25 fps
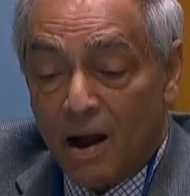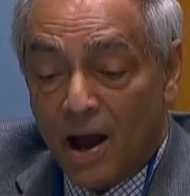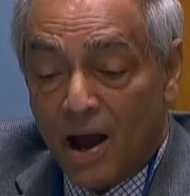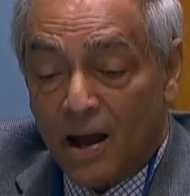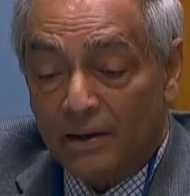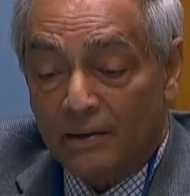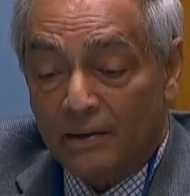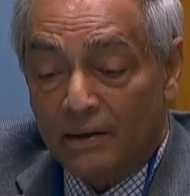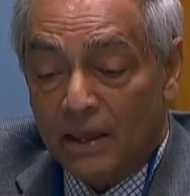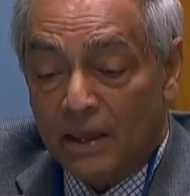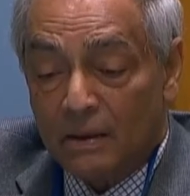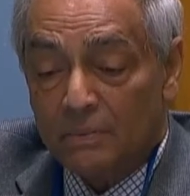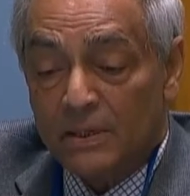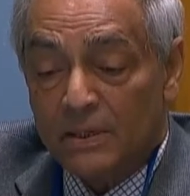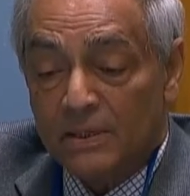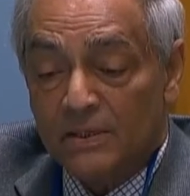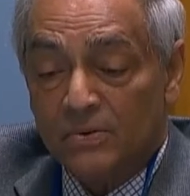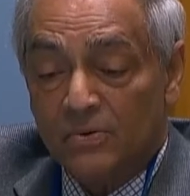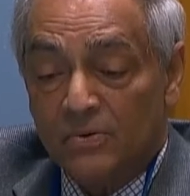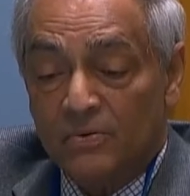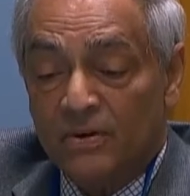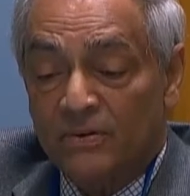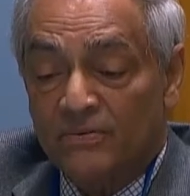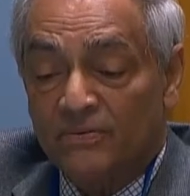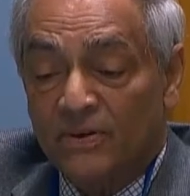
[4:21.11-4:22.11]
unable
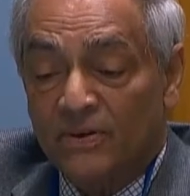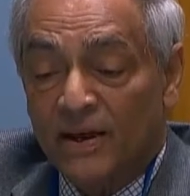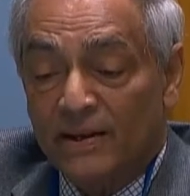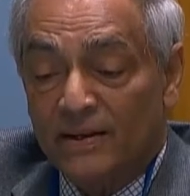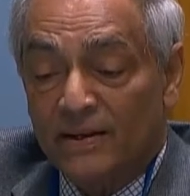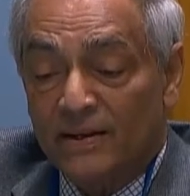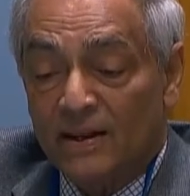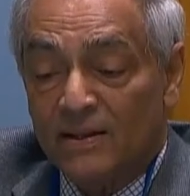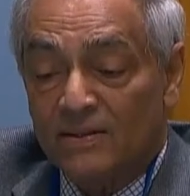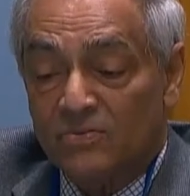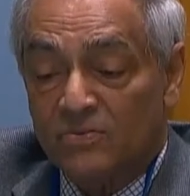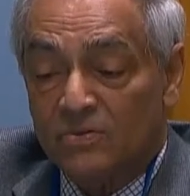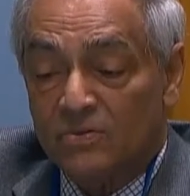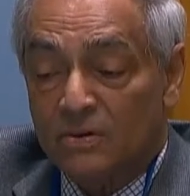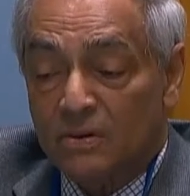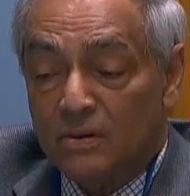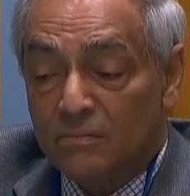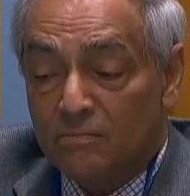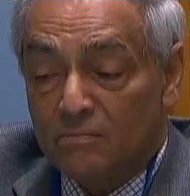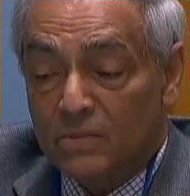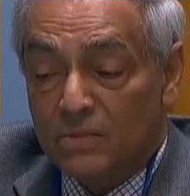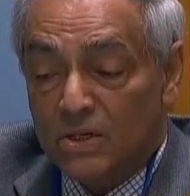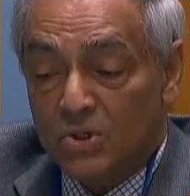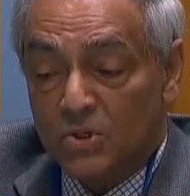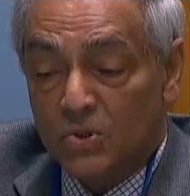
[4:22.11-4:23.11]
to refinance
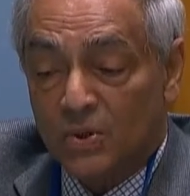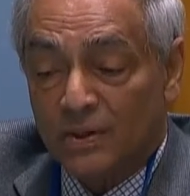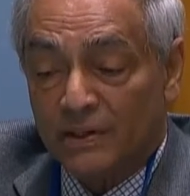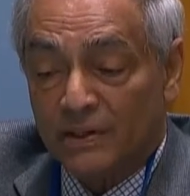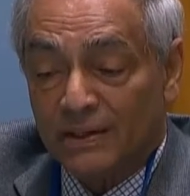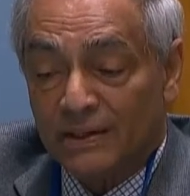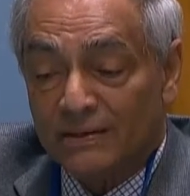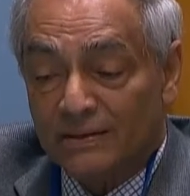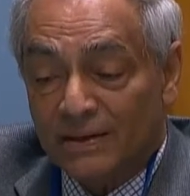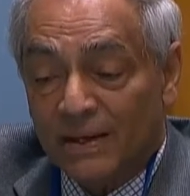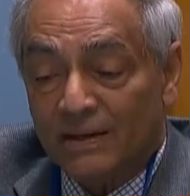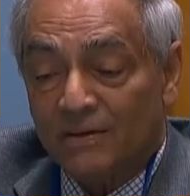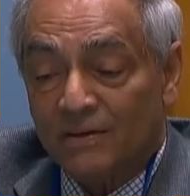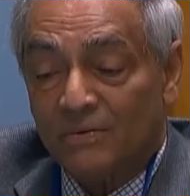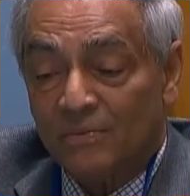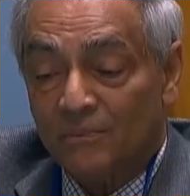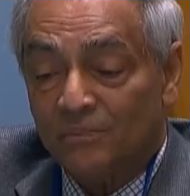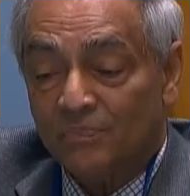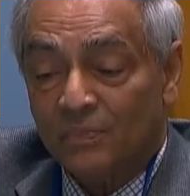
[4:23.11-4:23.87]
maturing debt.